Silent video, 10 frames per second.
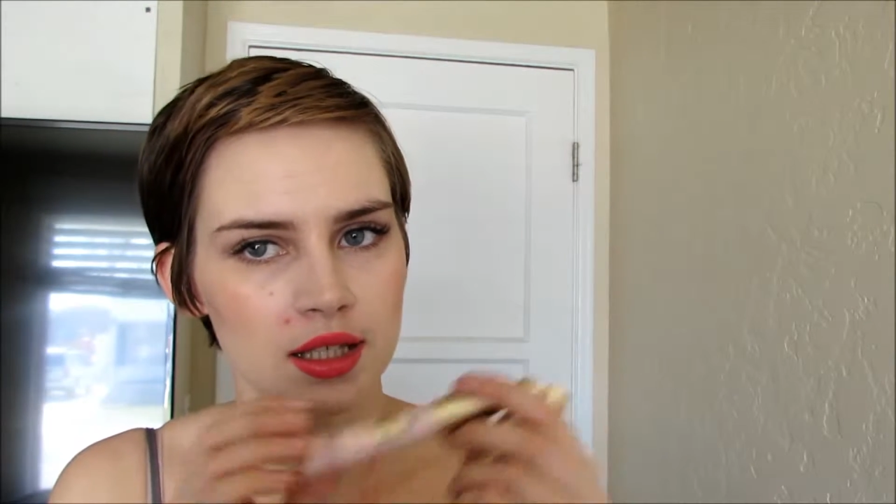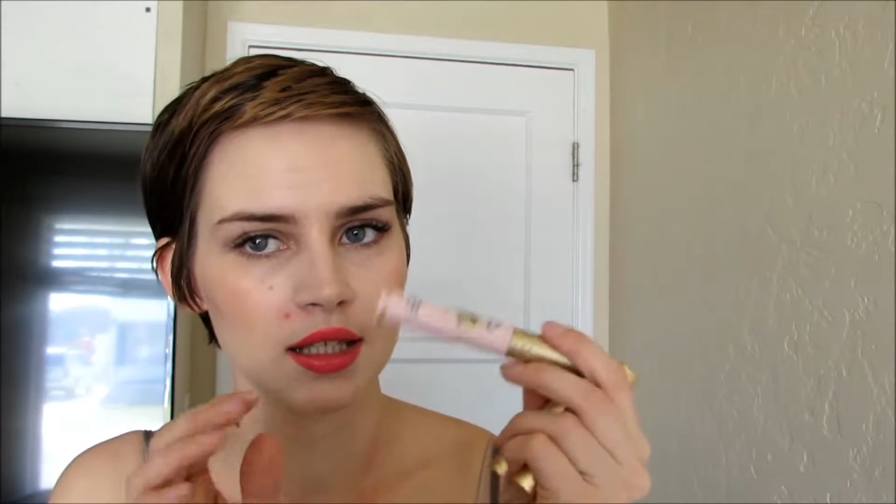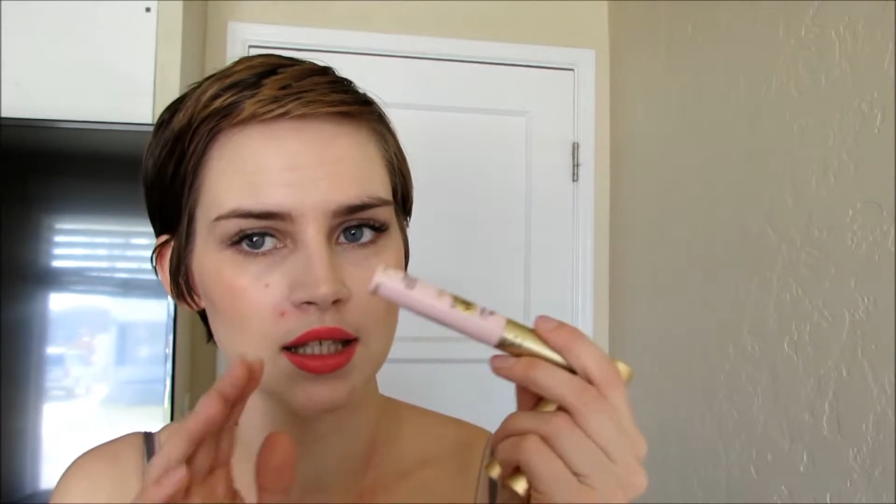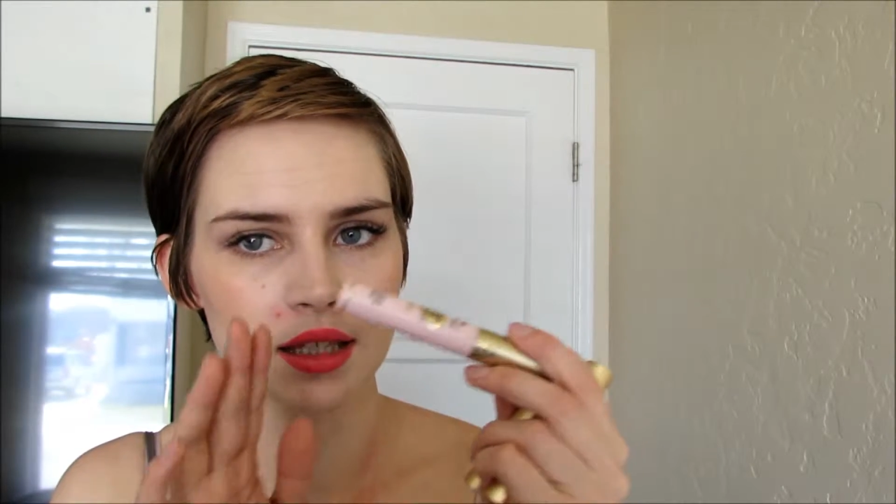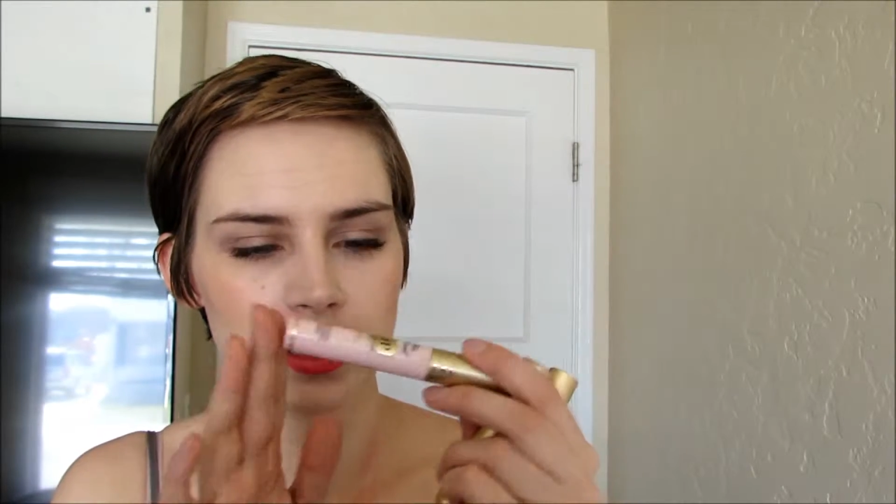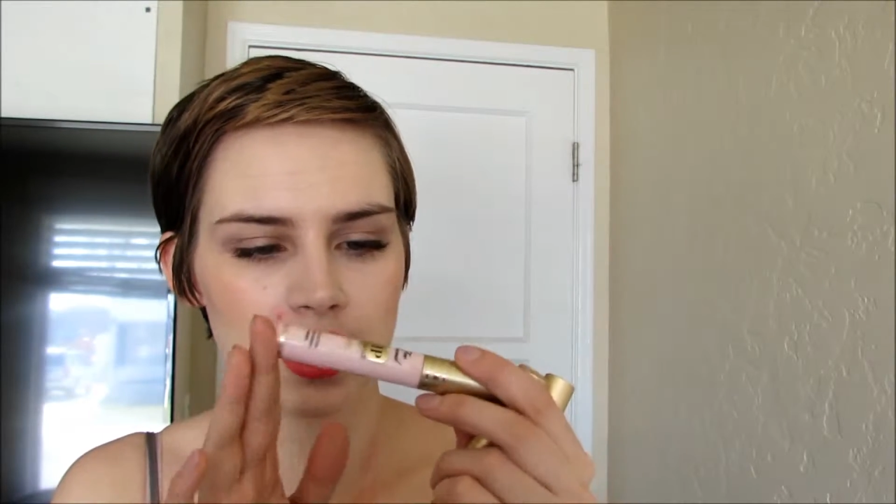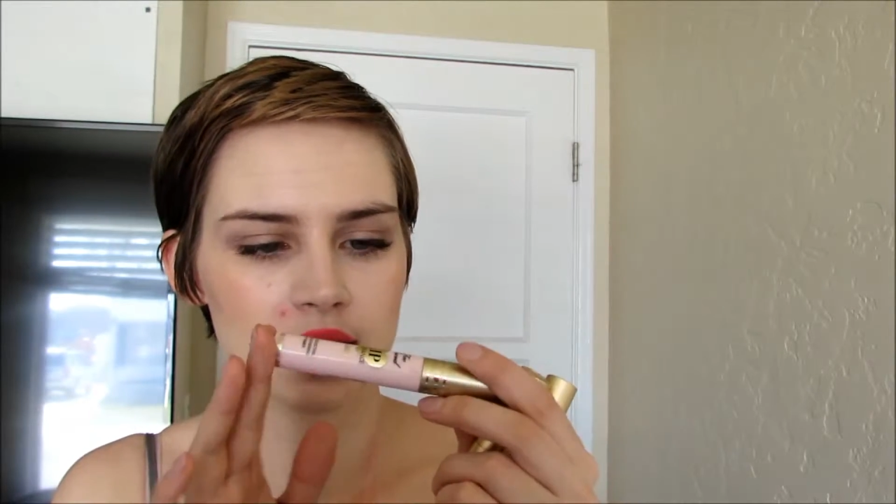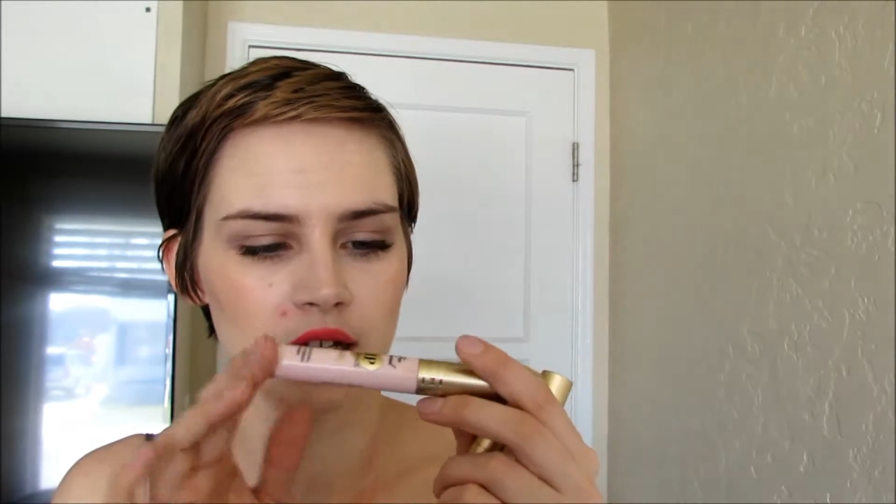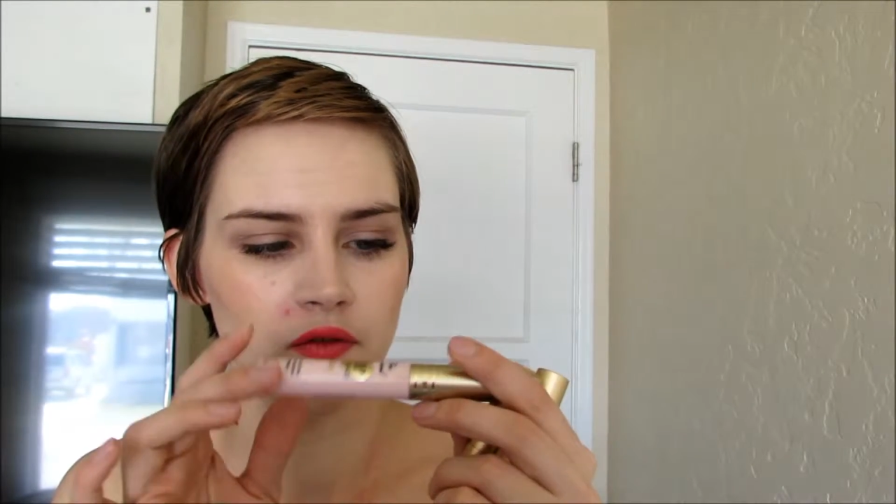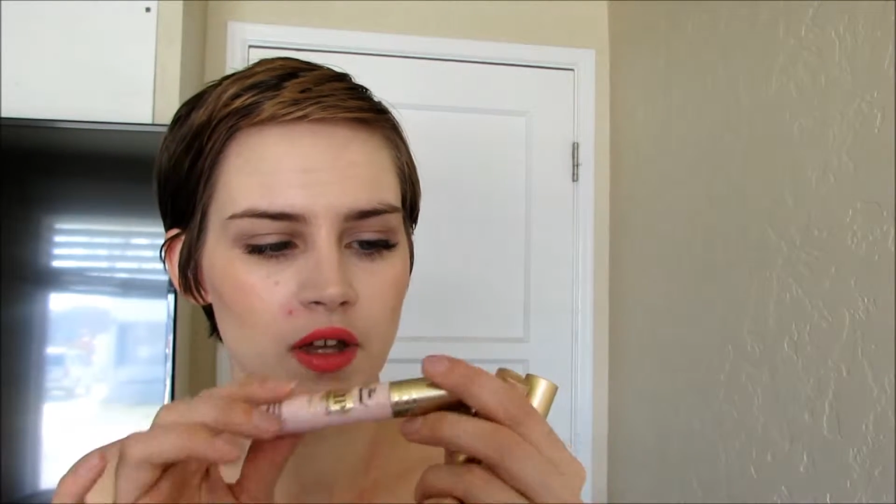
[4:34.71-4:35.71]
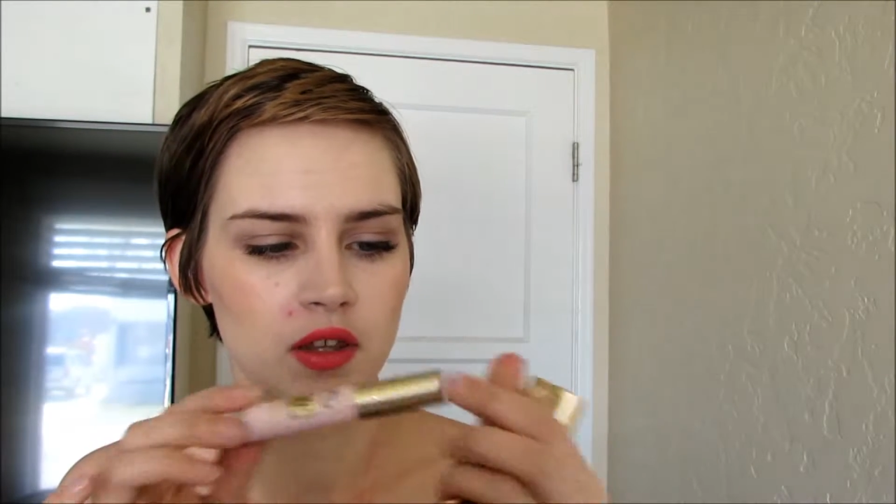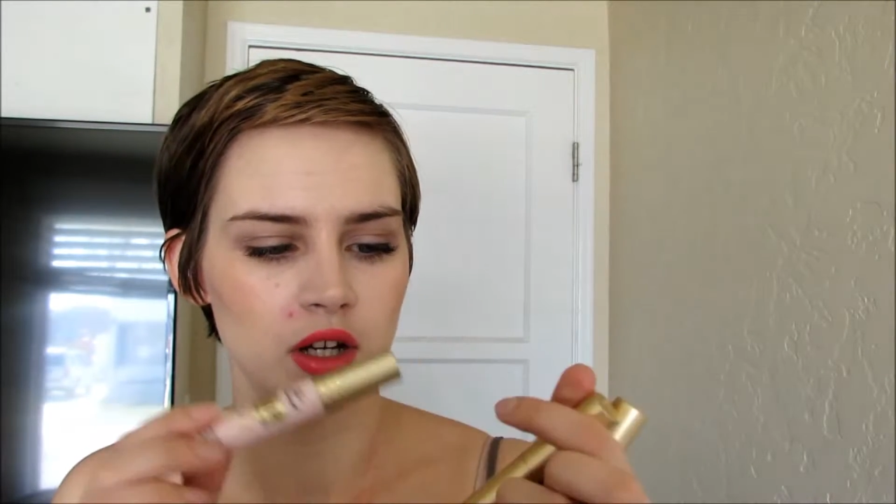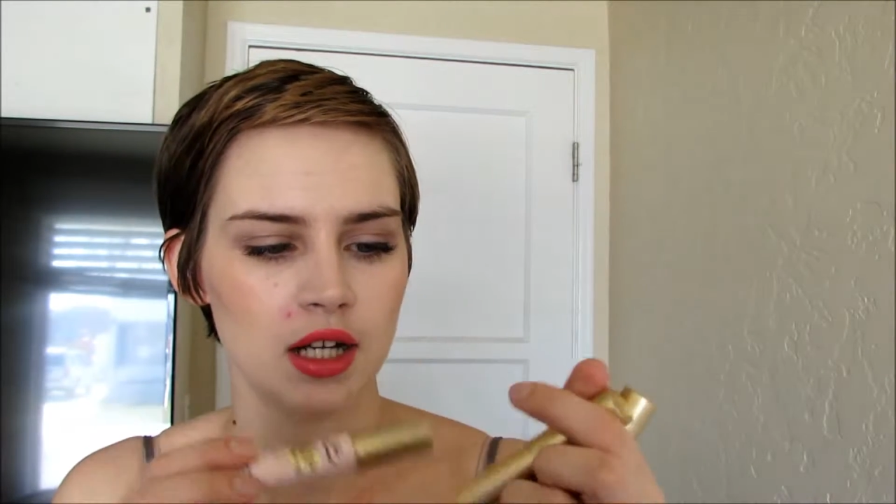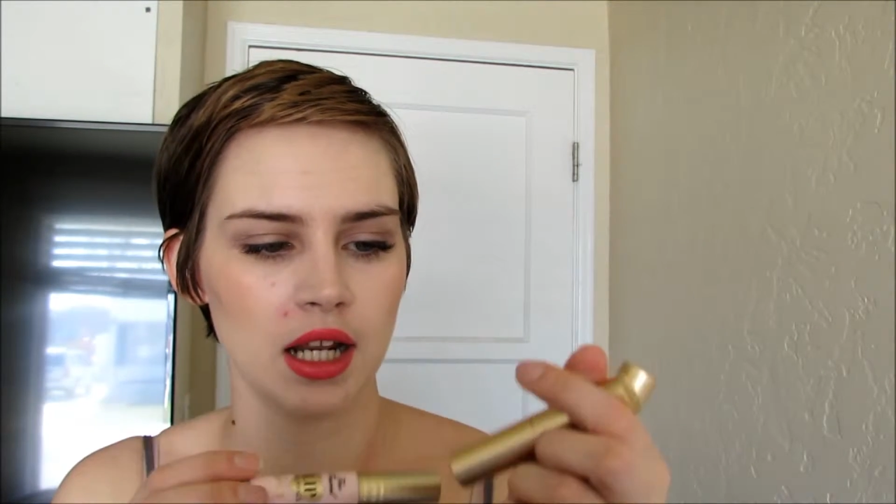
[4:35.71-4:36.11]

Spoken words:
It says it's anti-feathering,